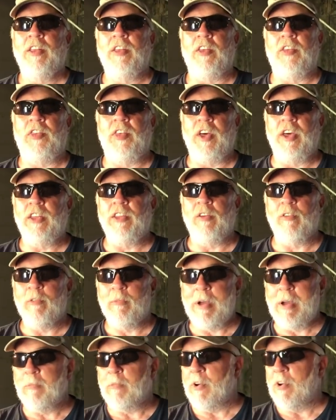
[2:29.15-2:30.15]
The thing to
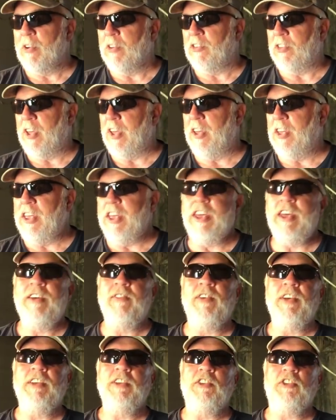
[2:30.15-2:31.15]
remember is that
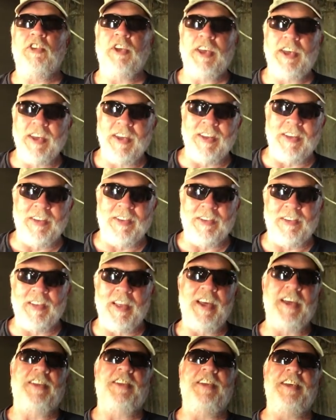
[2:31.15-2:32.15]
even chickens
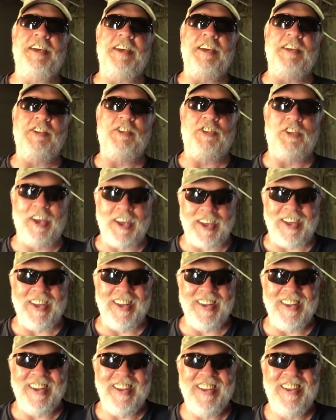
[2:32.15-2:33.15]
like to eat chicken.